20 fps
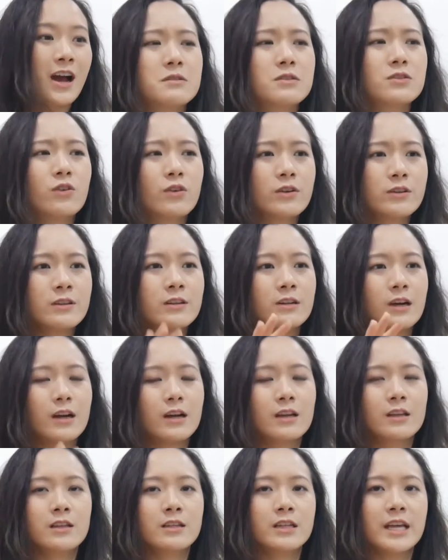Northern
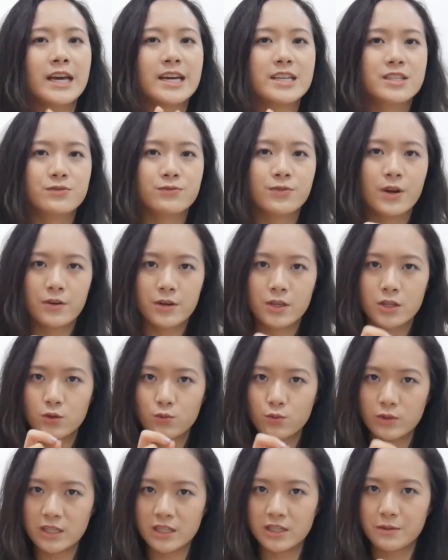Ireland has very
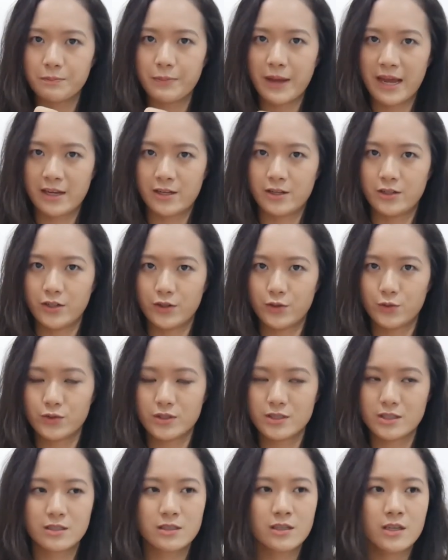unique
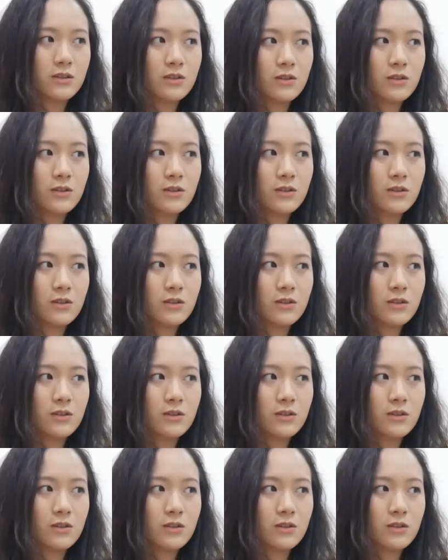banknotes.